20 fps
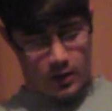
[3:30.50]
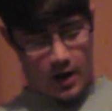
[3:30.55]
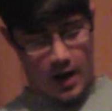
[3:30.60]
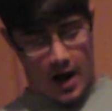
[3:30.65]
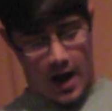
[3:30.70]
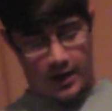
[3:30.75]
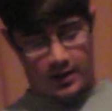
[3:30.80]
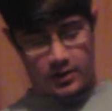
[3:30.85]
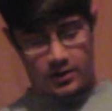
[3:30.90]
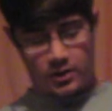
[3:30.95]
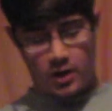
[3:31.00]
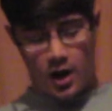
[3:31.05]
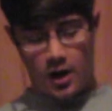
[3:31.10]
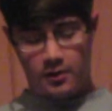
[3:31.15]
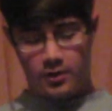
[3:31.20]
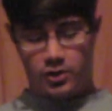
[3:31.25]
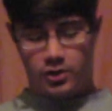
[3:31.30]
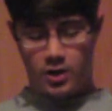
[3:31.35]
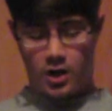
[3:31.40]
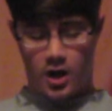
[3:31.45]
At the start
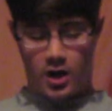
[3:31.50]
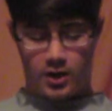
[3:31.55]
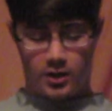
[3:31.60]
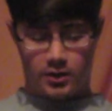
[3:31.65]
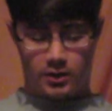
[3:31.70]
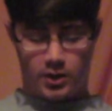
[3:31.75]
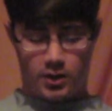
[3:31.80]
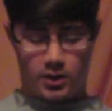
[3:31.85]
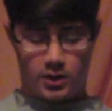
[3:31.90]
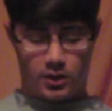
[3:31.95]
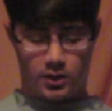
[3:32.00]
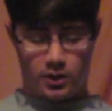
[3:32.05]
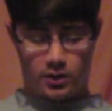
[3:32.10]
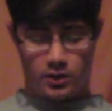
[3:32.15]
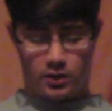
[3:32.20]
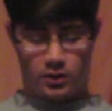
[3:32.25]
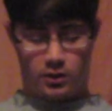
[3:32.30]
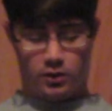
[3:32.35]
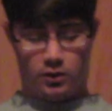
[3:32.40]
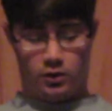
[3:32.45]
of your shot,
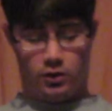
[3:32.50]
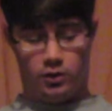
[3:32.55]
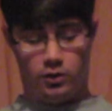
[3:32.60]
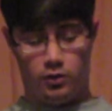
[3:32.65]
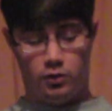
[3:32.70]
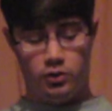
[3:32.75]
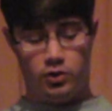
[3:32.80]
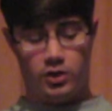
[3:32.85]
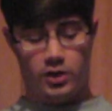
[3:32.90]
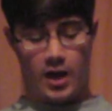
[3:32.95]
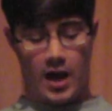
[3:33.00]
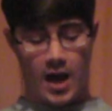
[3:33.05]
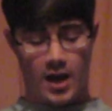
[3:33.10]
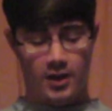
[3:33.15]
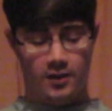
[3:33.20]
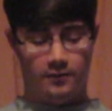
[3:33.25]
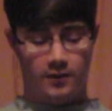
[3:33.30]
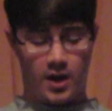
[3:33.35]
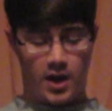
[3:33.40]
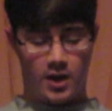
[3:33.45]
you should
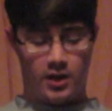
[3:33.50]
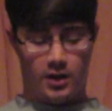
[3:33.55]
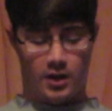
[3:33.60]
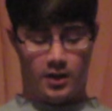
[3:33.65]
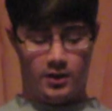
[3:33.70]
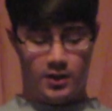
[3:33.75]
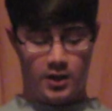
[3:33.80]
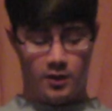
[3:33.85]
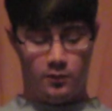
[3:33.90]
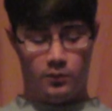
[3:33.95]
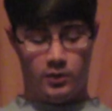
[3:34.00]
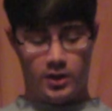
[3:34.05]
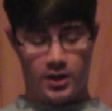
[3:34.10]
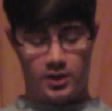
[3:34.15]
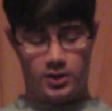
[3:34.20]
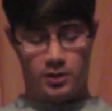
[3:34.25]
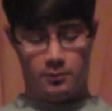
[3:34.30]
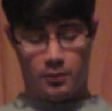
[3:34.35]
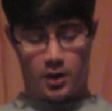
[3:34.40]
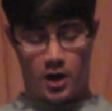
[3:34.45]
elevate and then
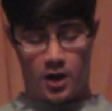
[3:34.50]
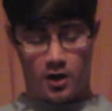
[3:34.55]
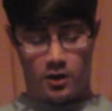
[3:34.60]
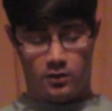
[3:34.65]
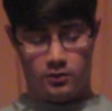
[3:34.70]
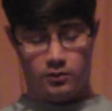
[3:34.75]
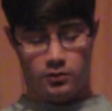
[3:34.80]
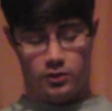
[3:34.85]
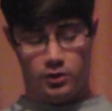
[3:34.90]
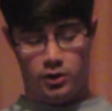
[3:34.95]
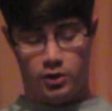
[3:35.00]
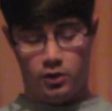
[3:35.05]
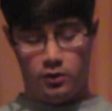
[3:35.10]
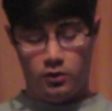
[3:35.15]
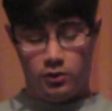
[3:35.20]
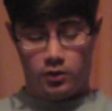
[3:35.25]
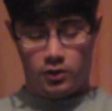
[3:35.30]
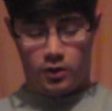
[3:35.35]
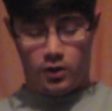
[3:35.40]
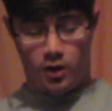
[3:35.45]
release the ball,
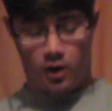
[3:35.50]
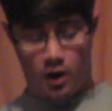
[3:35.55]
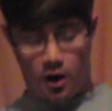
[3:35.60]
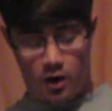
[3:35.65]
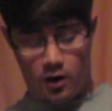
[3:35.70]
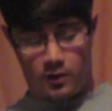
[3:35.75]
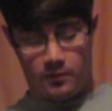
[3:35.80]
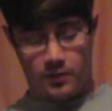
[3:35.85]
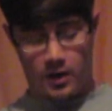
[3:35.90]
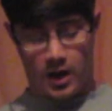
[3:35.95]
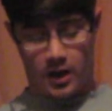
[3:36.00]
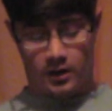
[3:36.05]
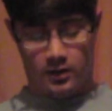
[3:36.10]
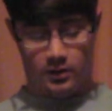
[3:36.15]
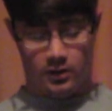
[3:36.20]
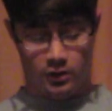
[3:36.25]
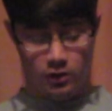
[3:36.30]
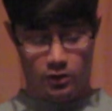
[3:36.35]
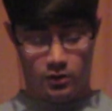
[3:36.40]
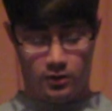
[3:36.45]
shooting your arm,
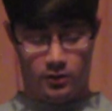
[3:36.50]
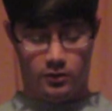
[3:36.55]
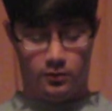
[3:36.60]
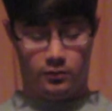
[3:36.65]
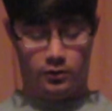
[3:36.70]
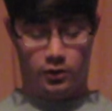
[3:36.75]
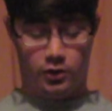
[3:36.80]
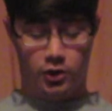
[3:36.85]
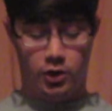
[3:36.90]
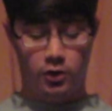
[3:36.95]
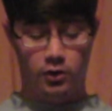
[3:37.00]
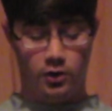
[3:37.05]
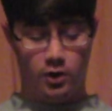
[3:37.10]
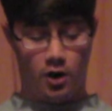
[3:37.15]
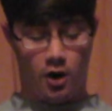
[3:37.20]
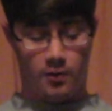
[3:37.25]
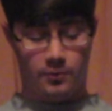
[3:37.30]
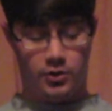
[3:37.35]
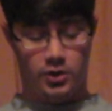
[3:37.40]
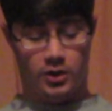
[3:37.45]
and your shooting
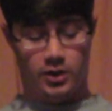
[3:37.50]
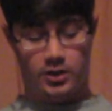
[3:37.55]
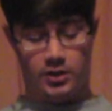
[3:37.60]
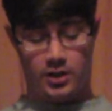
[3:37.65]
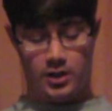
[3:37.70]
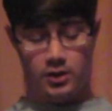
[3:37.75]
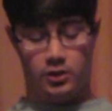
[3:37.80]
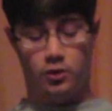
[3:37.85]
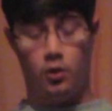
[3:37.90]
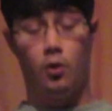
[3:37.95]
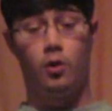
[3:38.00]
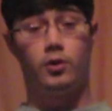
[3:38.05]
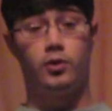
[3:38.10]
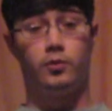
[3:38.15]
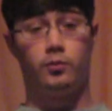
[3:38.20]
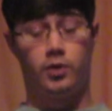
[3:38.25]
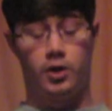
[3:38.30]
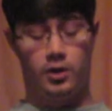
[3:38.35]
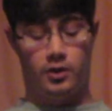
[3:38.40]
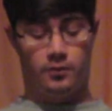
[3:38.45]
arm should extend toward
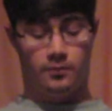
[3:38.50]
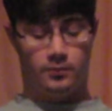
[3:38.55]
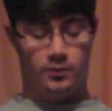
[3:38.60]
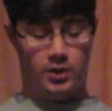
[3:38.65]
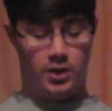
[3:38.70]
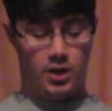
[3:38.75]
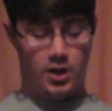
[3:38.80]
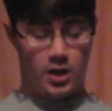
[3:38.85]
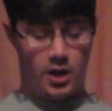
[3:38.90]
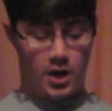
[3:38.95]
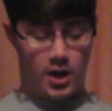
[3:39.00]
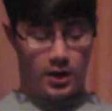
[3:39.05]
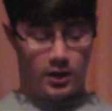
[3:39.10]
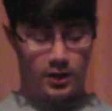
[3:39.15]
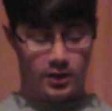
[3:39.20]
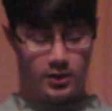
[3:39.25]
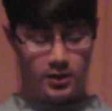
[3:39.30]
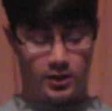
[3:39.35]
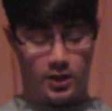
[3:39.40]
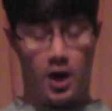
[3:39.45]
the rim.
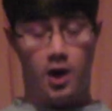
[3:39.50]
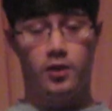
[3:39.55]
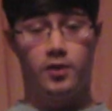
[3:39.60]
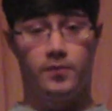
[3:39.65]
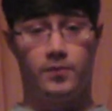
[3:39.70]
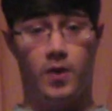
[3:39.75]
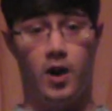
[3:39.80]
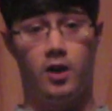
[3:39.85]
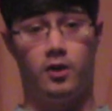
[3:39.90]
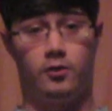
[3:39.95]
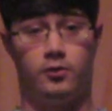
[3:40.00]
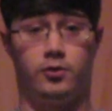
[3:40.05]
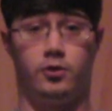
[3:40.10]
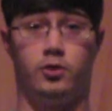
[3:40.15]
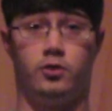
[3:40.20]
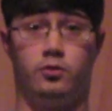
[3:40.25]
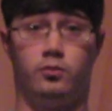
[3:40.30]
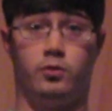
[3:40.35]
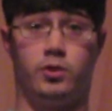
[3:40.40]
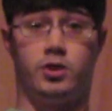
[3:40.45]
This is called the
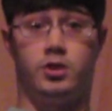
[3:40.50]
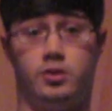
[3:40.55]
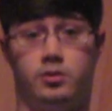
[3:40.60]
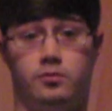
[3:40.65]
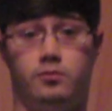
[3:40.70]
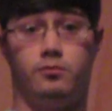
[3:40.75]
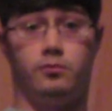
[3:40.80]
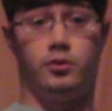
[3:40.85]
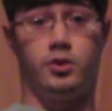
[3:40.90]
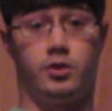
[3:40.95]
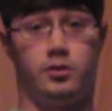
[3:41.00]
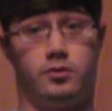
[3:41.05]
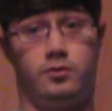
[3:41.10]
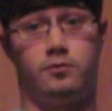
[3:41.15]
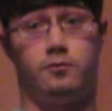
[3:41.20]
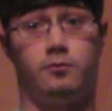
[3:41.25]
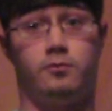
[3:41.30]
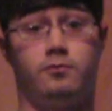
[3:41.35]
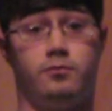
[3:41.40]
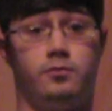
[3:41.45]
follow-through, which
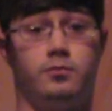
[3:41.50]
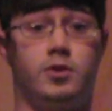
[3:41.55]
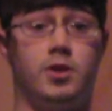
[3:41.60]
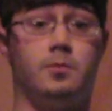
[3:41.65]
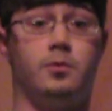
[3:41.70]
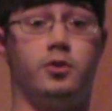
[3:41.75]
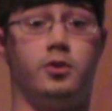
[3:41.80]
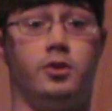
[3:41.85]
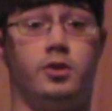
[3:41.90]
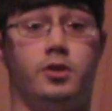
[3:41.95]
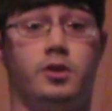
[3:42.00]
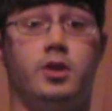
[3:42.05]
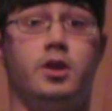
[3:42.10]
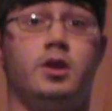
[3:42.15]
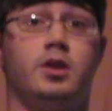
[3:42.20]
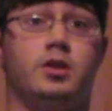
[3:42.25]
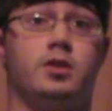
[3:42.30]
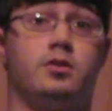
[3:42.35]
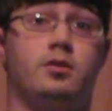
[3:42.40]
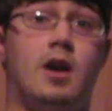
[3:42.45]
looks similar to
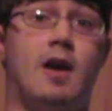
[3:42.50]
this.